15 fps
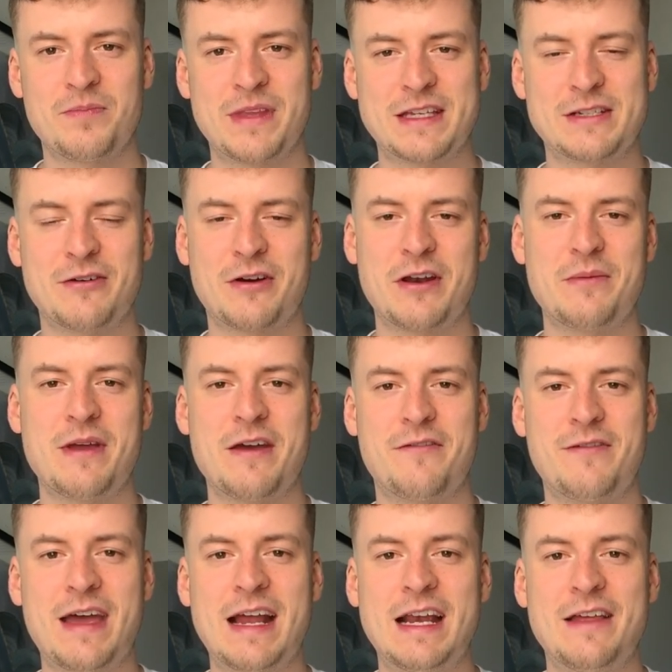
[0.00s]
It's not going to be a
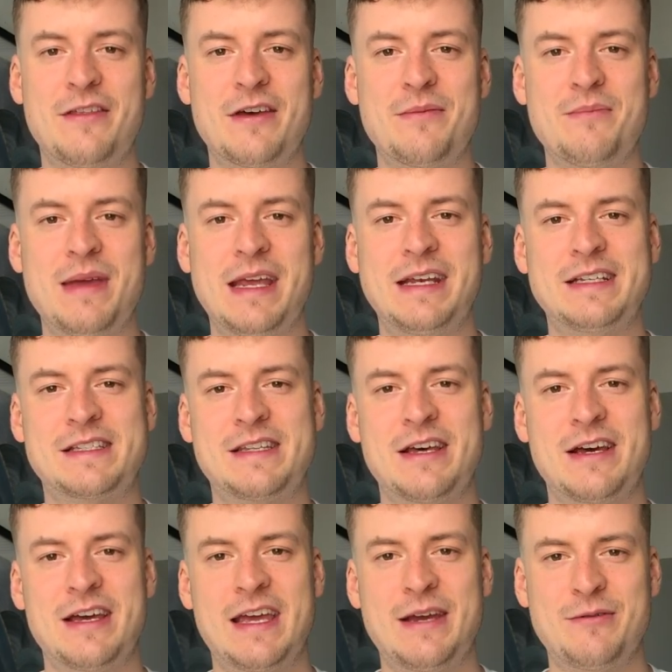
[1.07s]
failure that means
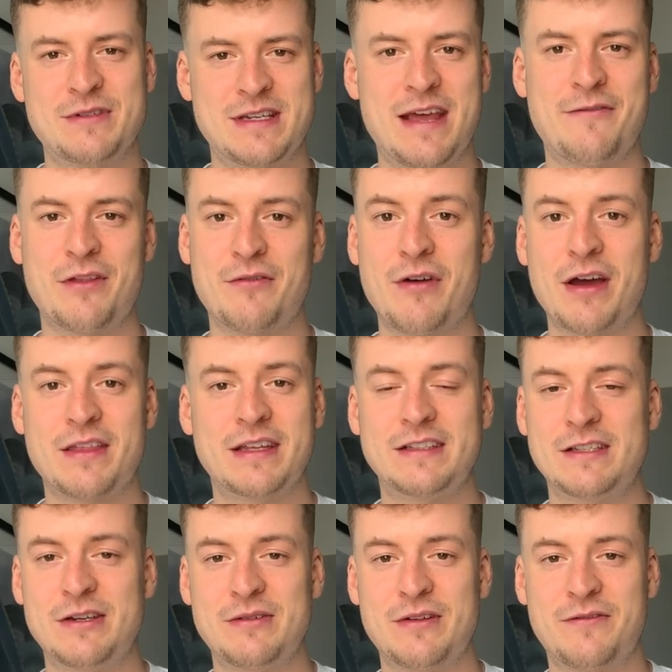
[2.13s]
that it was never the right thing
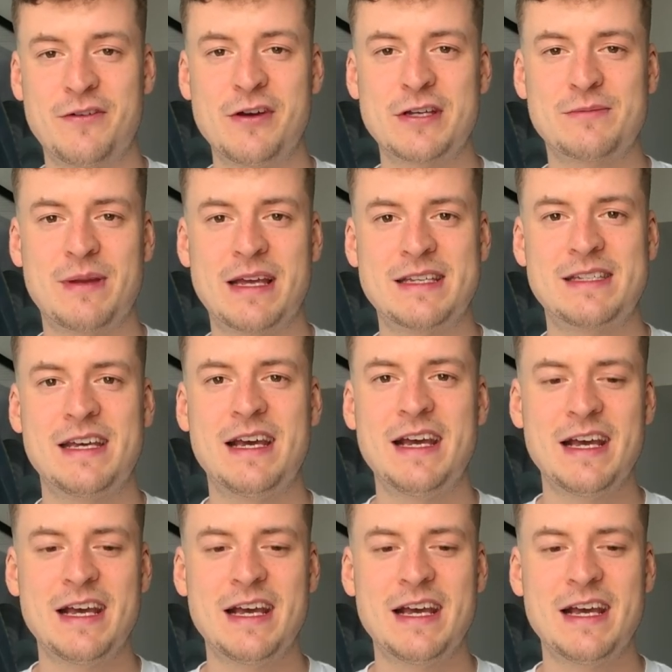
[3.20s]
to do in the first place.